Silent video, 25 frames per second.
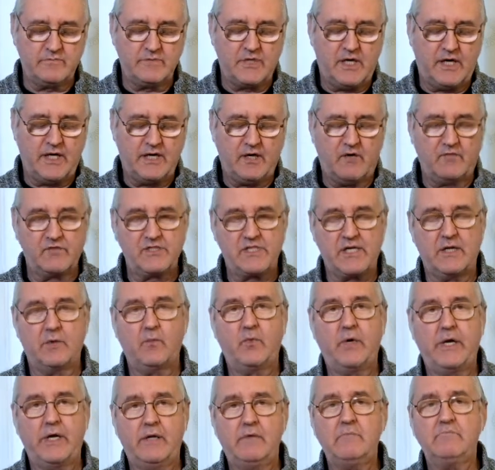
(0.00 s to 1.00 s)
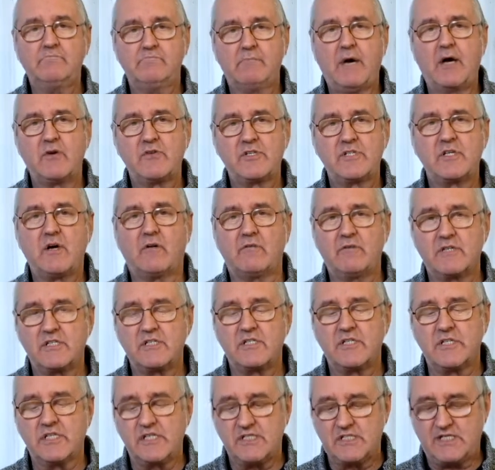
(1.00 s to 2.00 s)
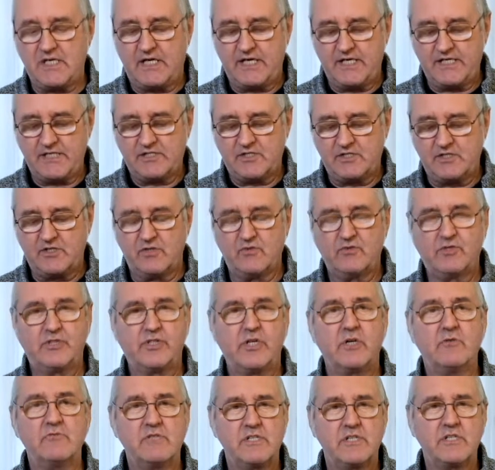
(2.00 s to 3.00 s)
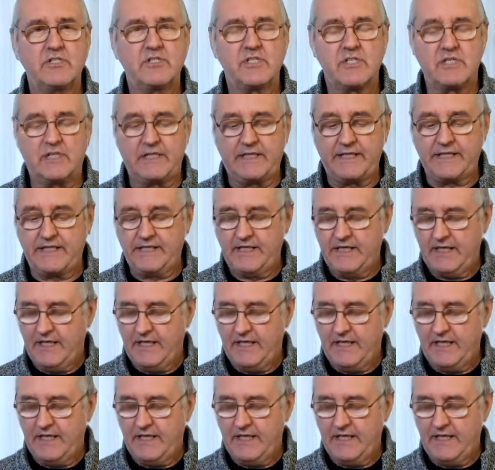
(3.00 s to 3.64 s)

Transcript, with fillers: and obviously we most of us these days do shoot digitally.